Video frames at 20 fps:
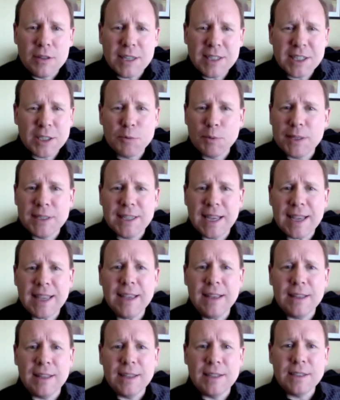This is
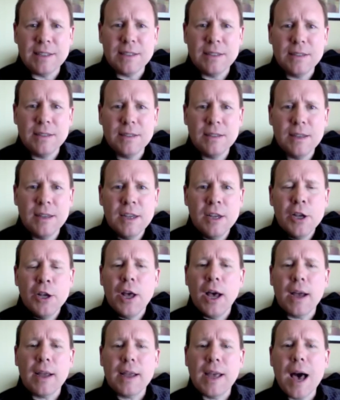ridiculous.
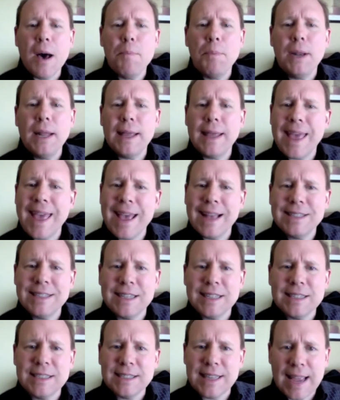A company can't
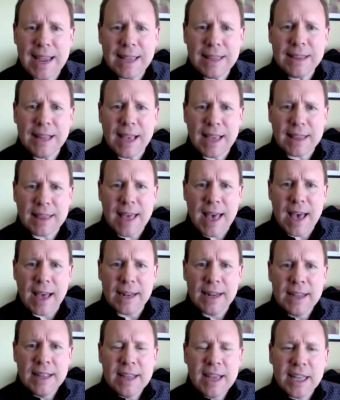sustain like that.
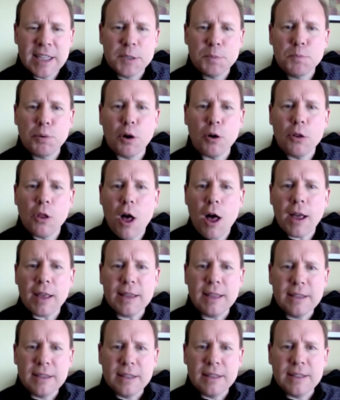It's
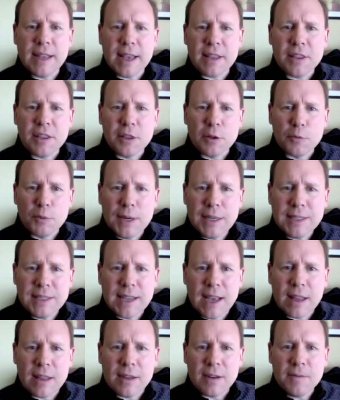prolonging the death of the
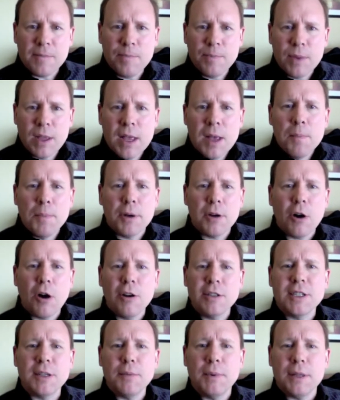reseller, but
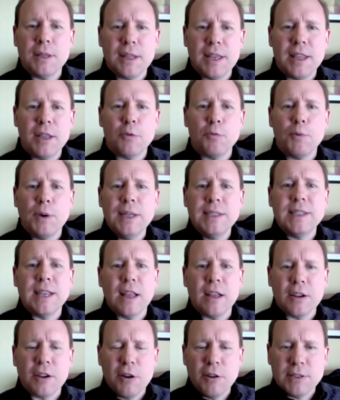ultimately the
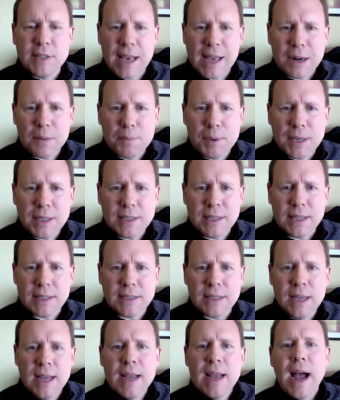reseller goes out of
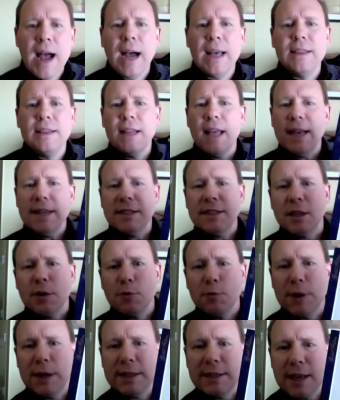business unless the
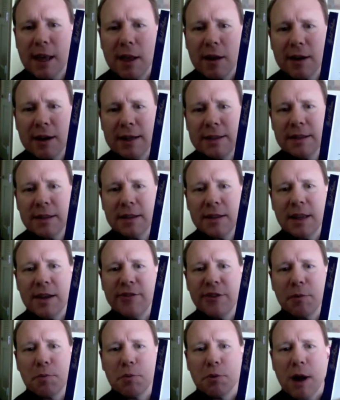reseller can
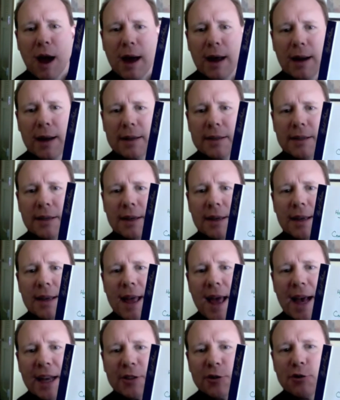deliver product
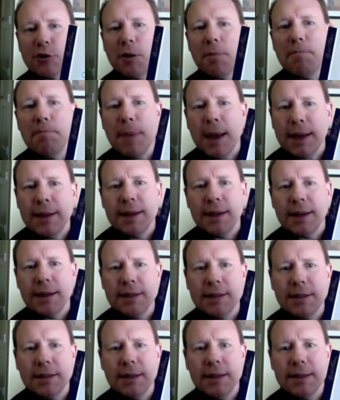at
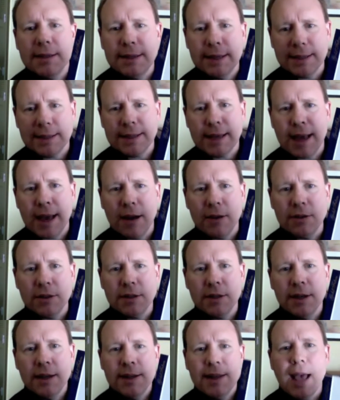tremendous
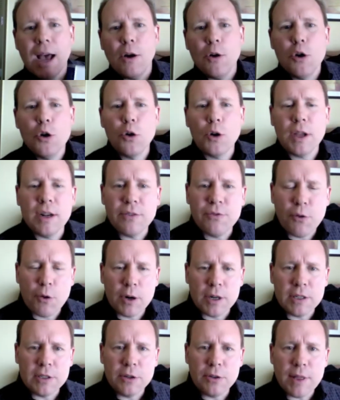discounts. Now, who can
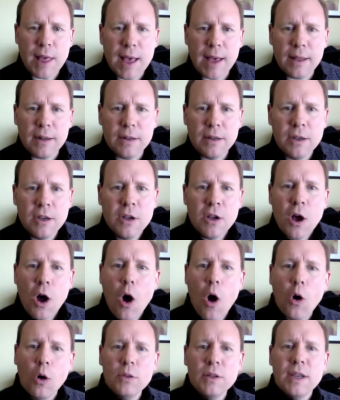afford to do that?
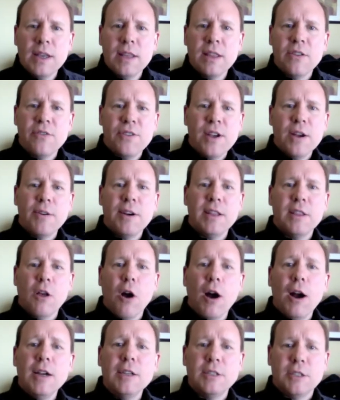Only the very
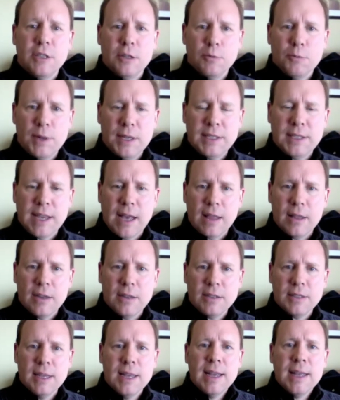large
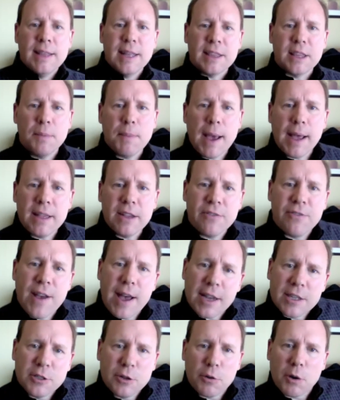resellers that the
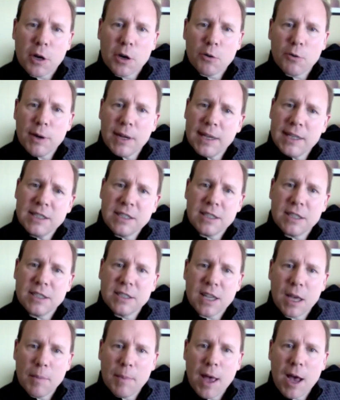manufacturer agrees to
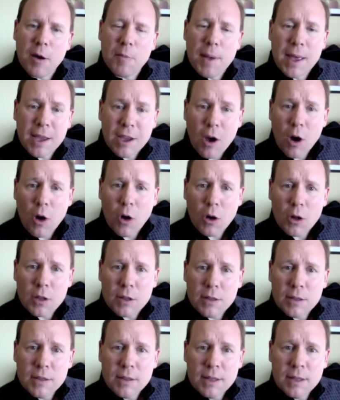somehow make
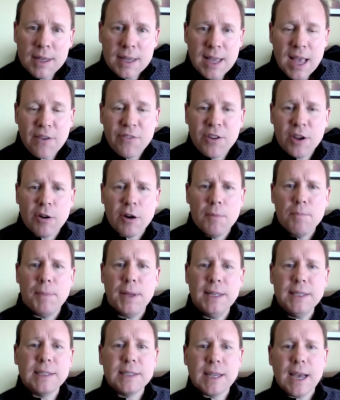whole. If you're a
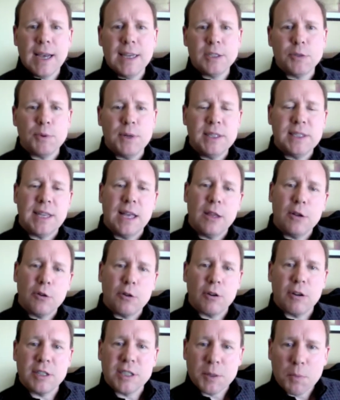mid-sized reseller
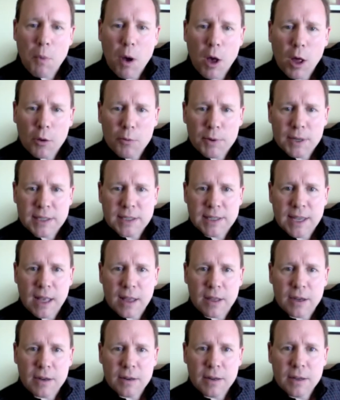or a small
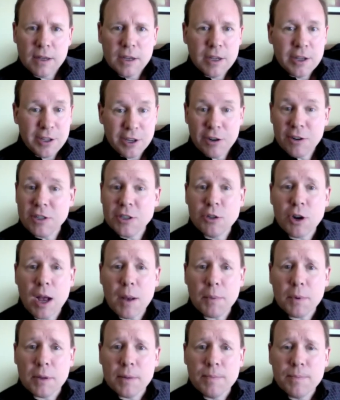reseller, you're in
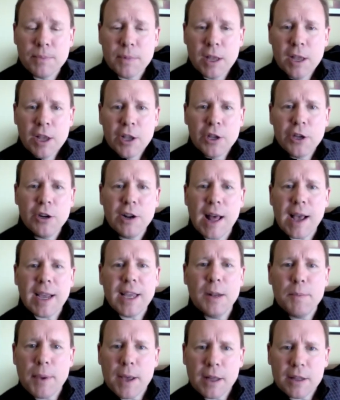trouble. You're not
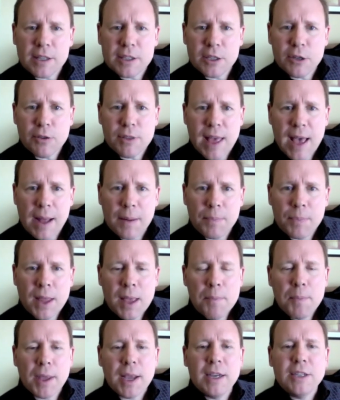going to be able to do that
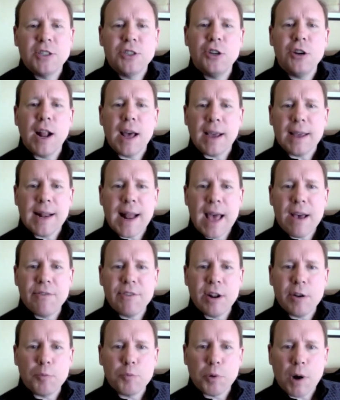because you're not going to have
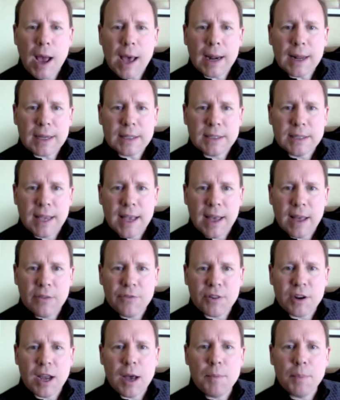enough product sale
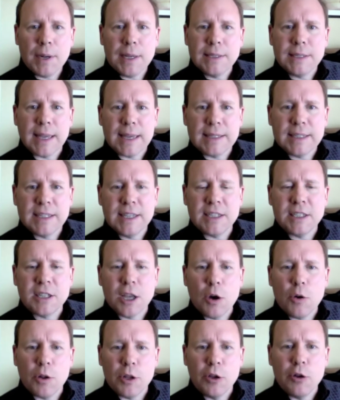for companies like
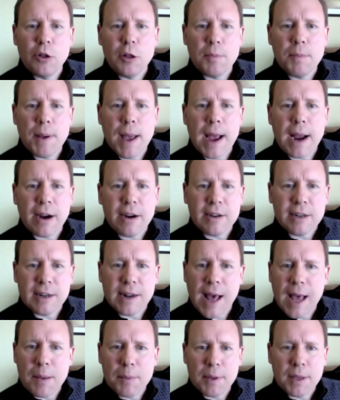Cisco and Hewlett-Packard and
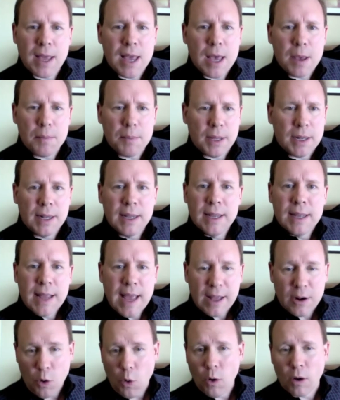IBM
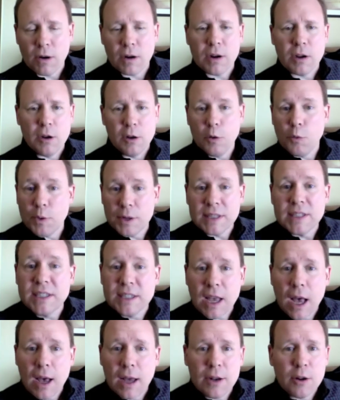and Oracle with
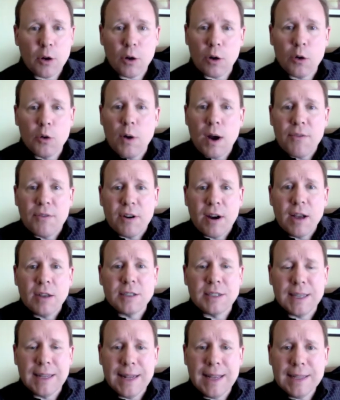Sun or whoever
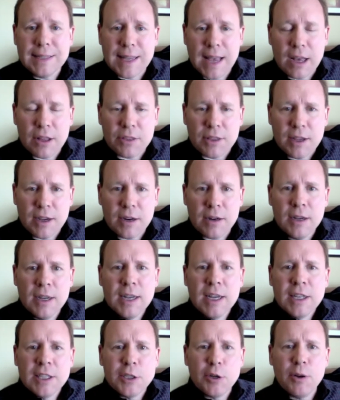else it is out there
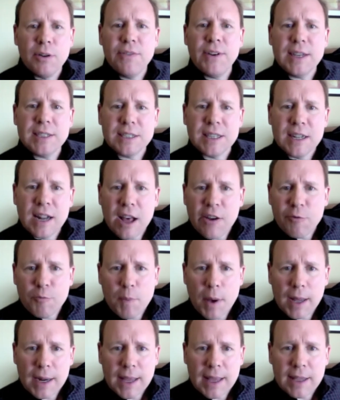to invest enough
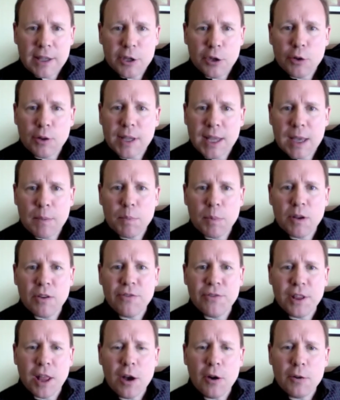money in you to keep you
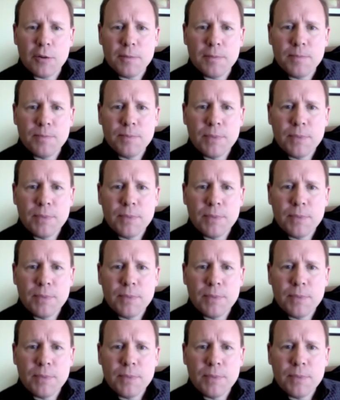afloat.